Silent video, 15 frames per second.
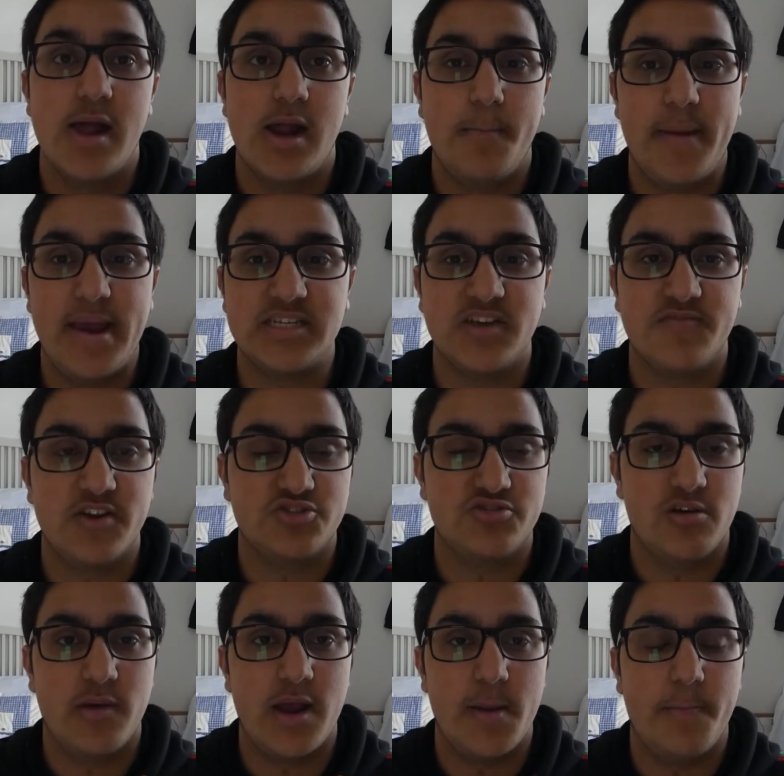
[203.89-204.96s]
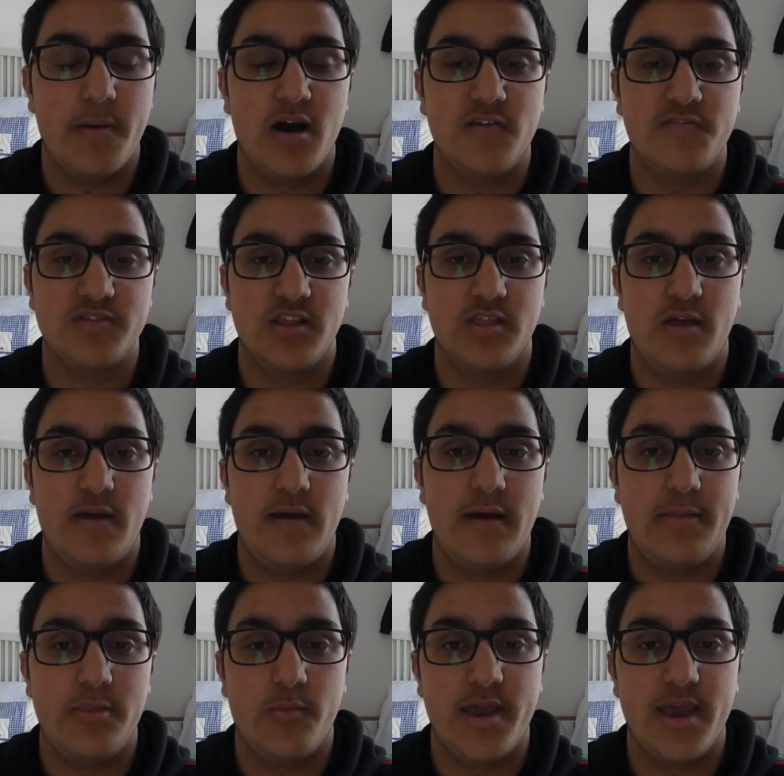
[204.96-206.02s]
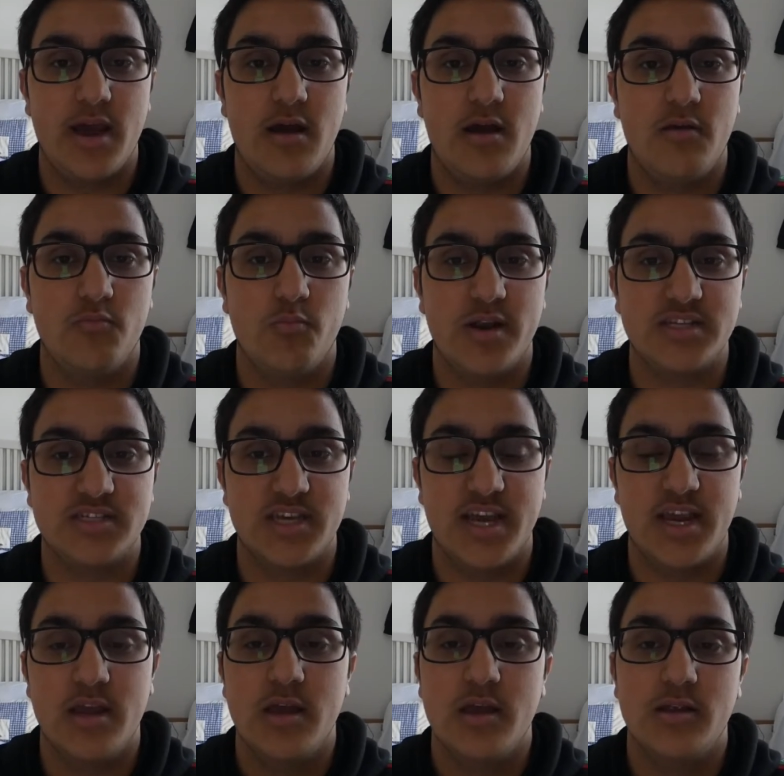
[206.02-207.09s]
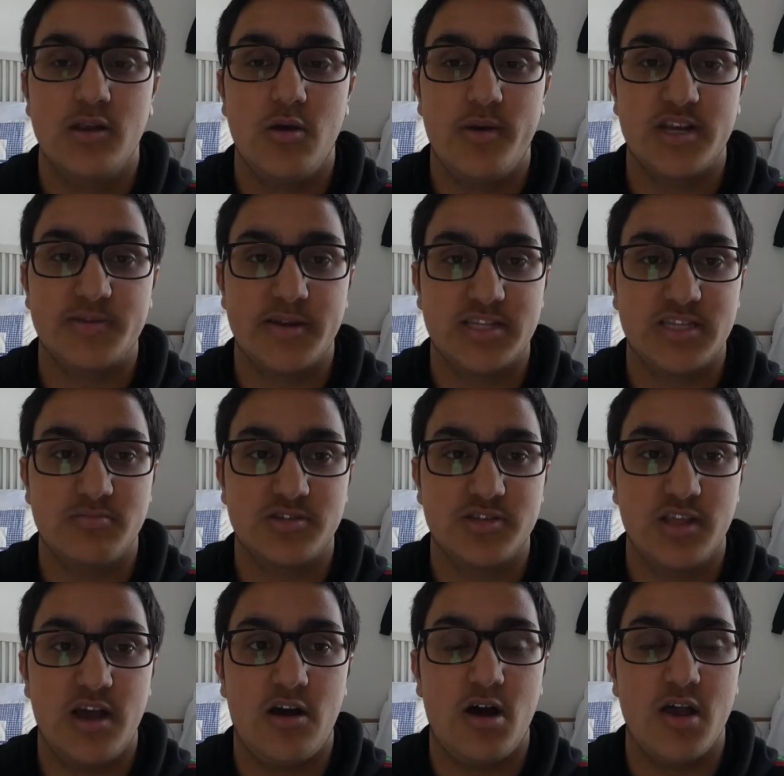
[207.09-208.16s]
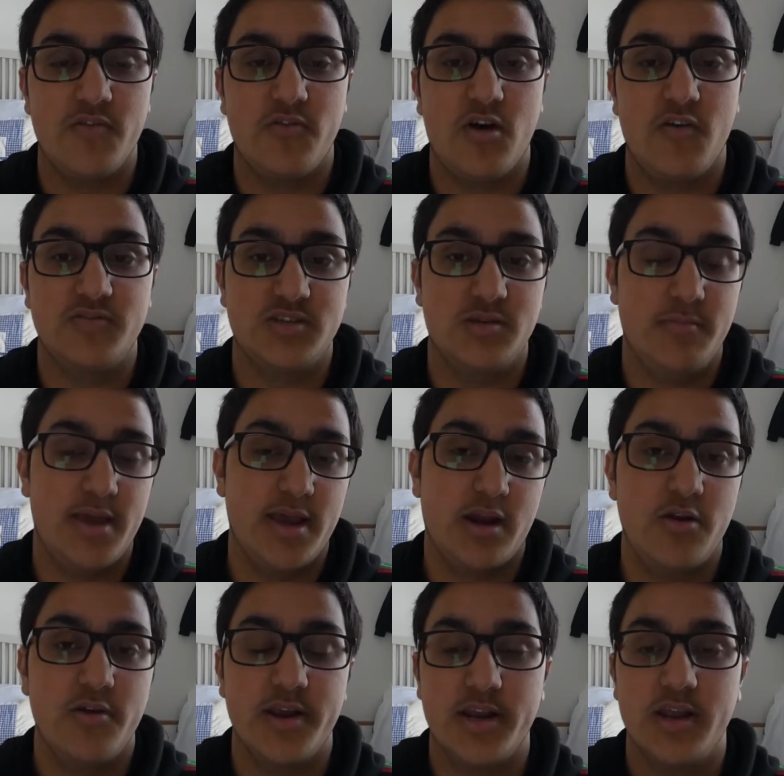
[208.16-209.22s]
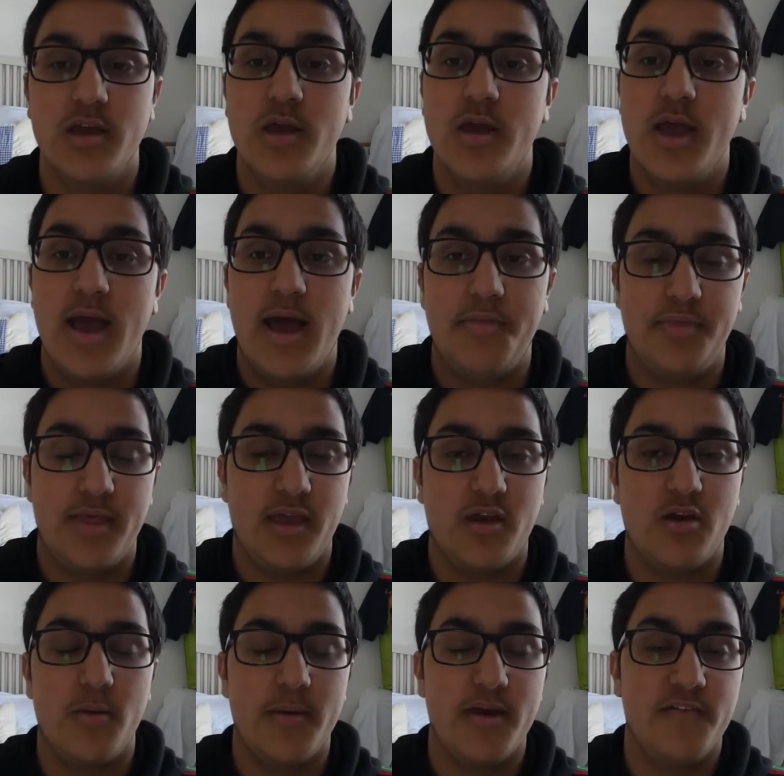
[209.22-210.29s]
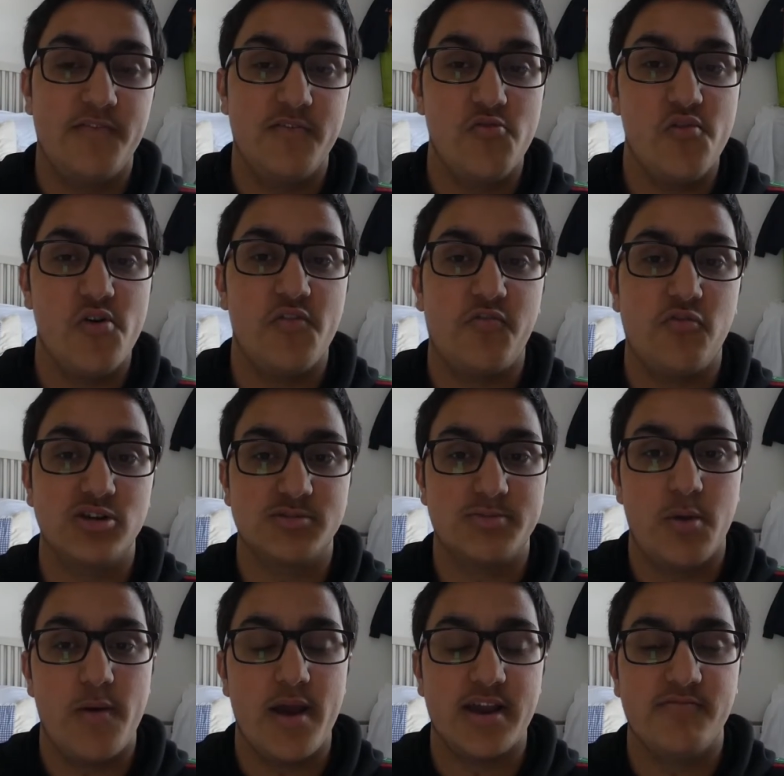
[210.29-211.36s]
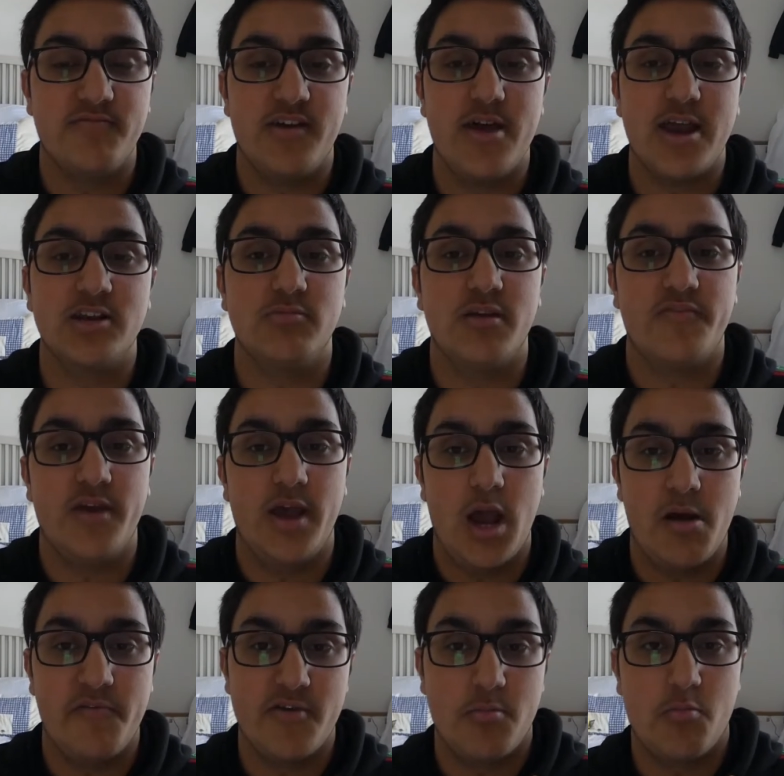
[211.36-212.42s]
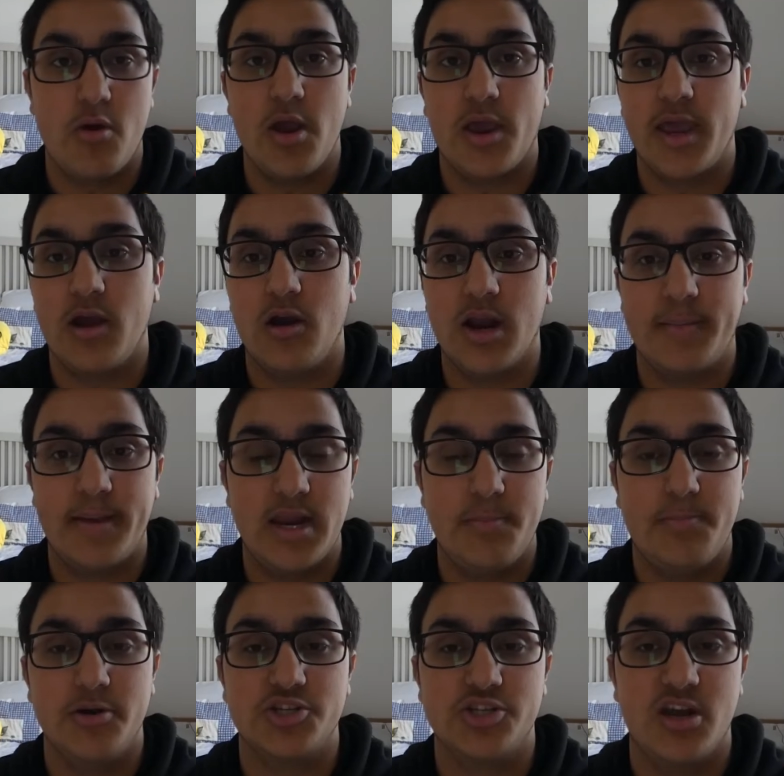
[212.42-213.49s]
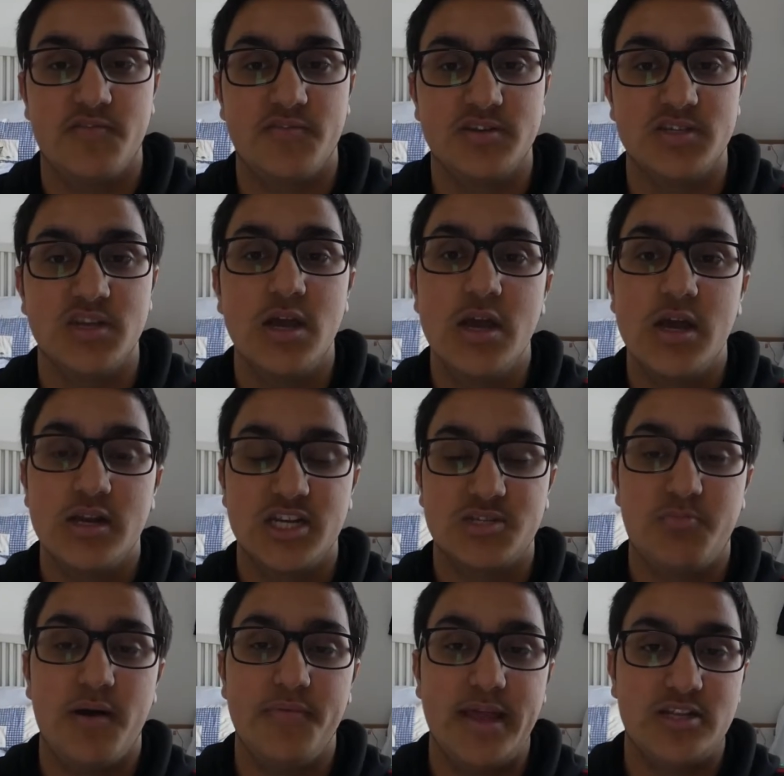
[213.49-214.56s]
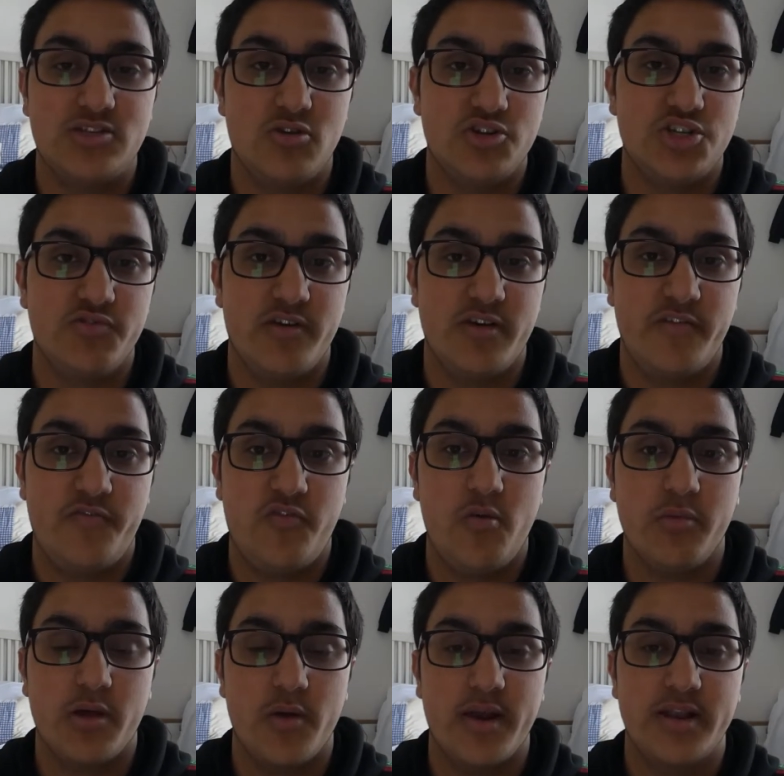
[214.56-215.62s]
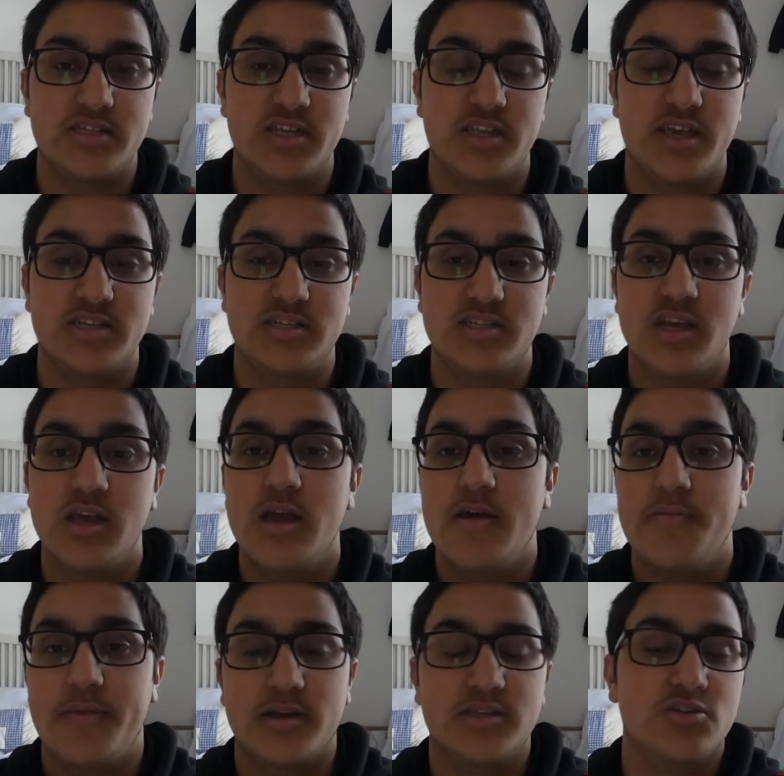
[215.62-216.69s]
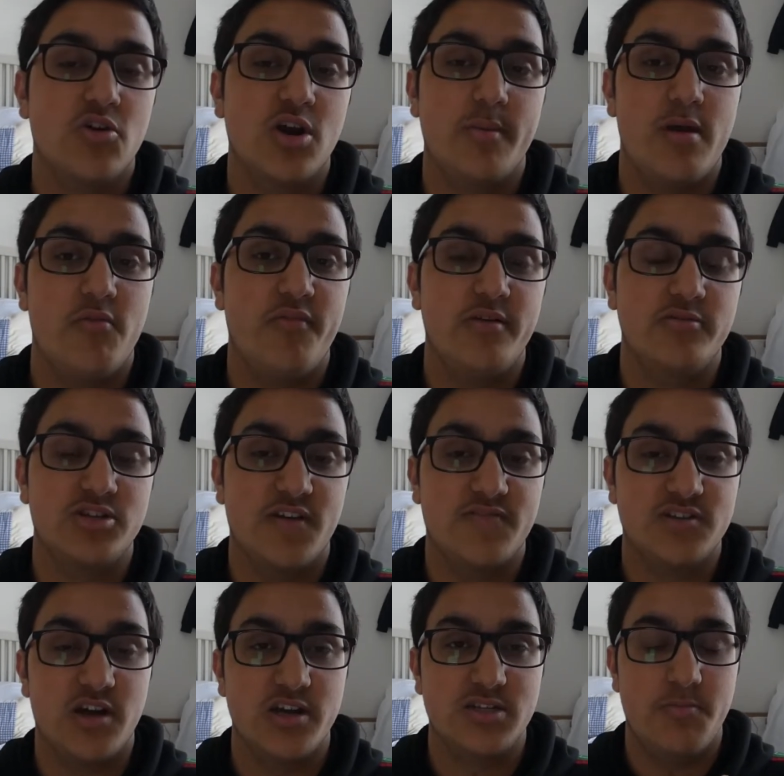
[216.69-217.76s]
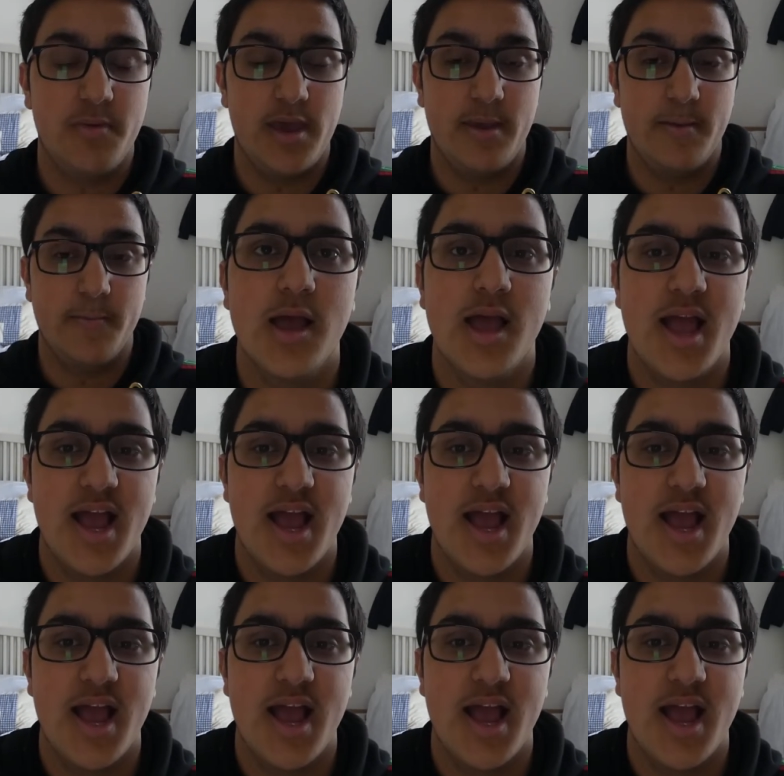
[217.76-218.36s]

Amazing victory away at Bath the week on Wednesday. No one expected them to do that either, obviously me included. And they've got to be a real force to be reckoned with here. However, Woking aren't going to be any pushovers. Despite their dodgy run of form going into this, they're still going to be a real tough side to beat.